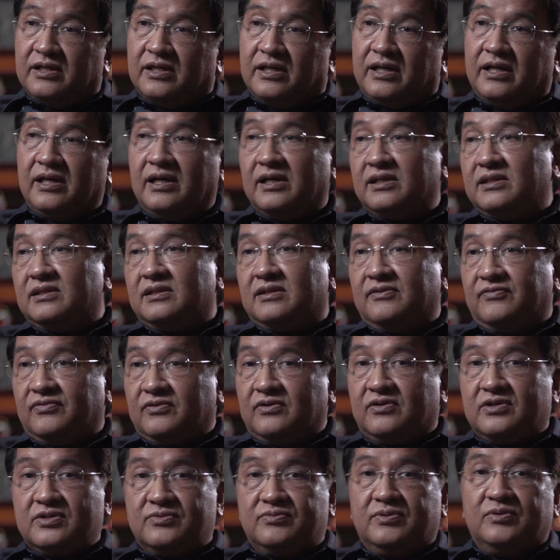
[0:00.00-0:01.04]
And of
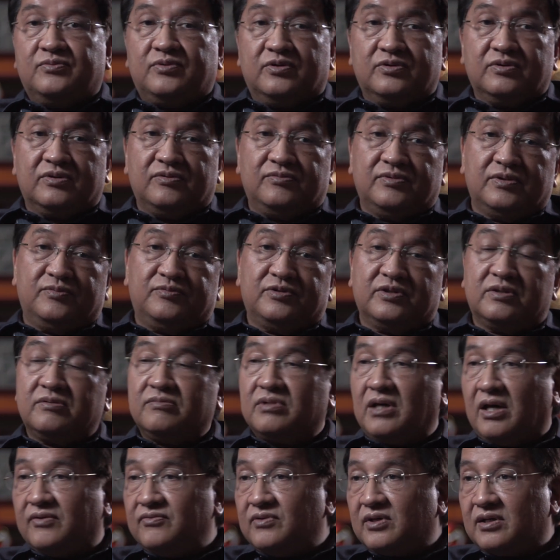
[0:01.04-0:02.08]
course we
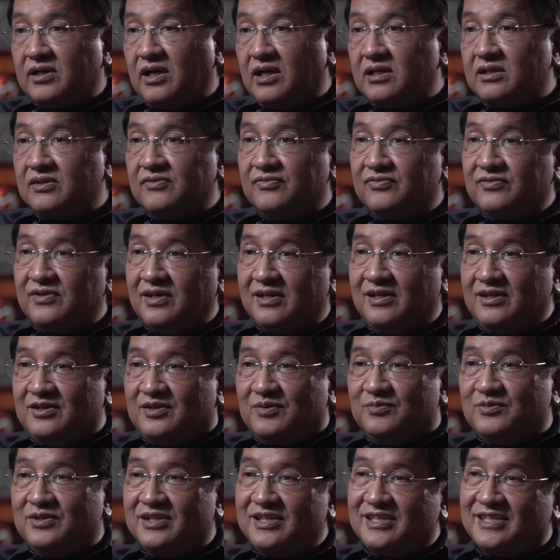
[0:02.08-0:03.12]
wouldn't have the kind of
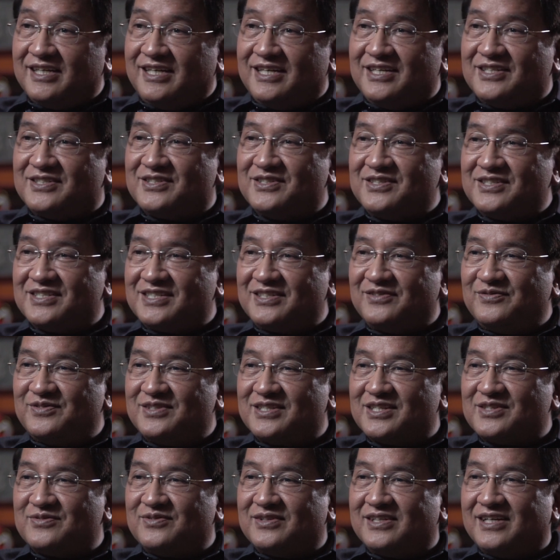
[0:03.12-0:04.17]
telecommunication
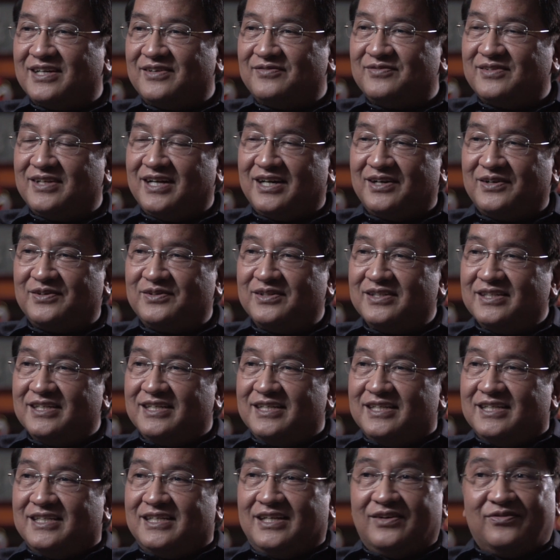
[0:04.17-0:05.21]
services we have now
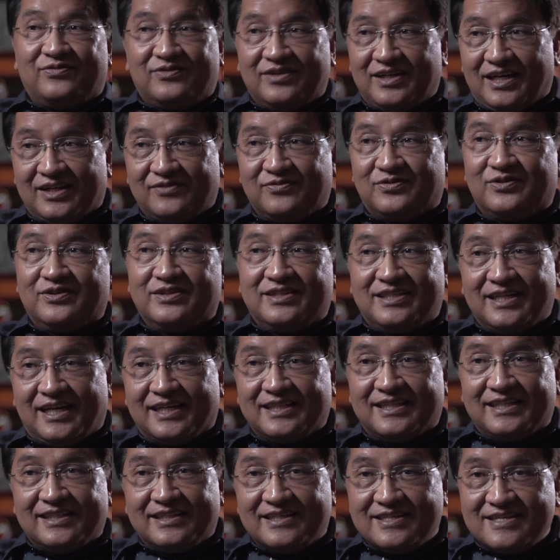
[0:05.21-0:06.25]
if not for
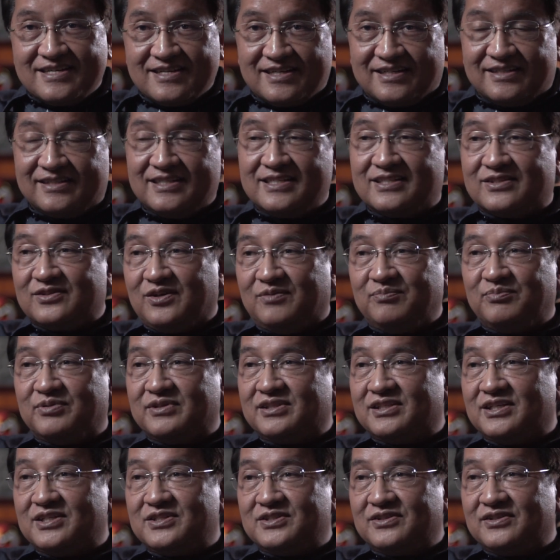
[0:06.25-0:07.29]
that increased
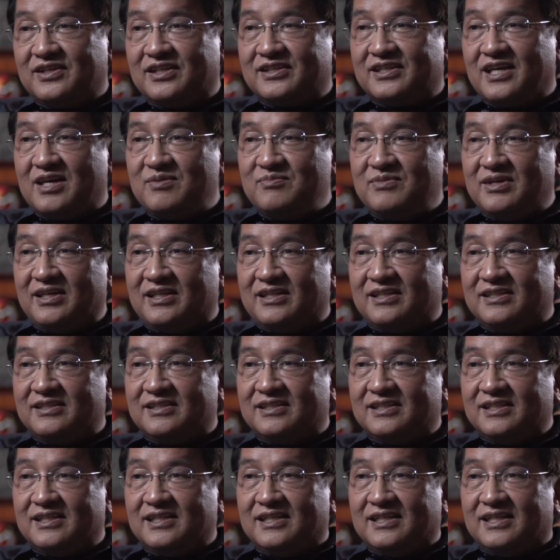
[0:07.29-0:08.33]
competition that came in
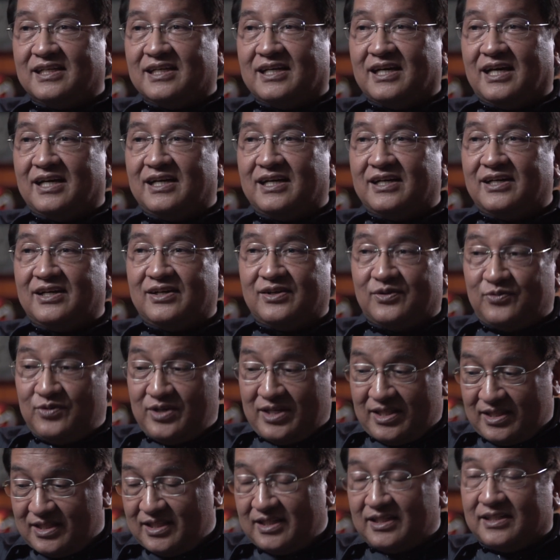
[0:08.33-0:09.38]

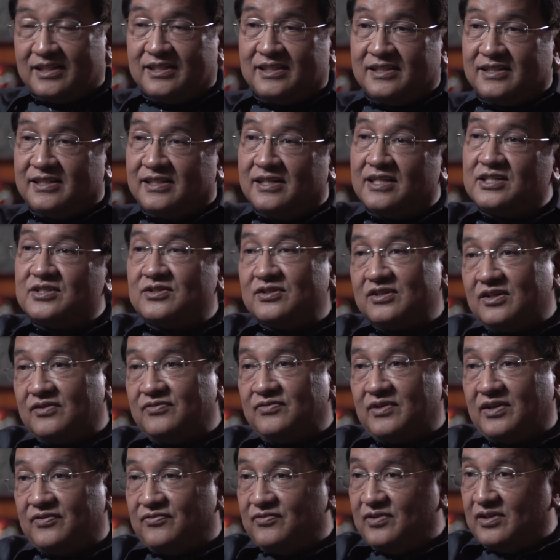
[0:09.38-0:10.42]
with the entry of
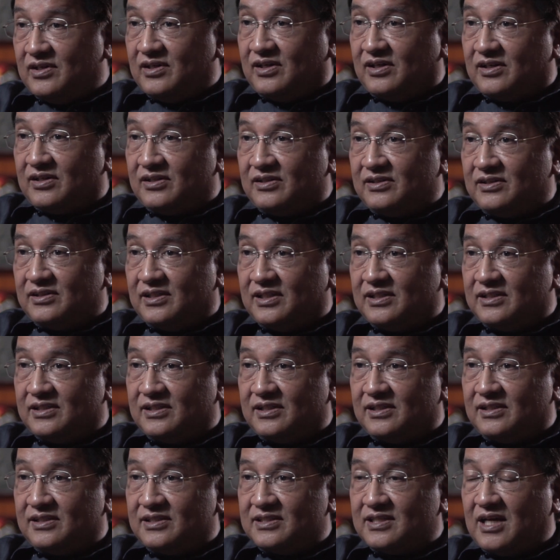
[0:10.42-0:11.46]
FVR and
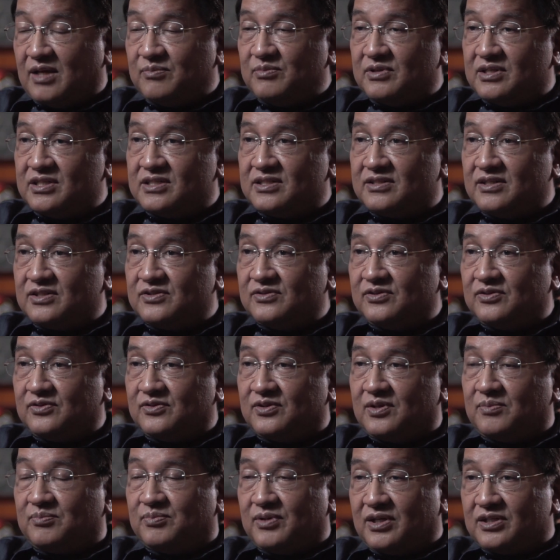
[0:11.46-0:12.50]
his administration into
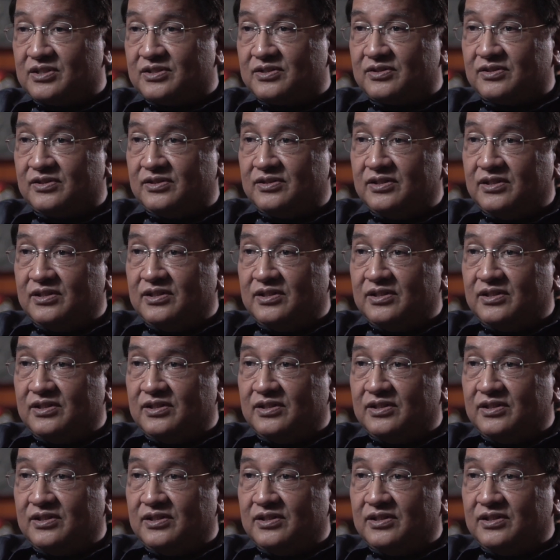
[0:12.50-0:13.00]
the picture.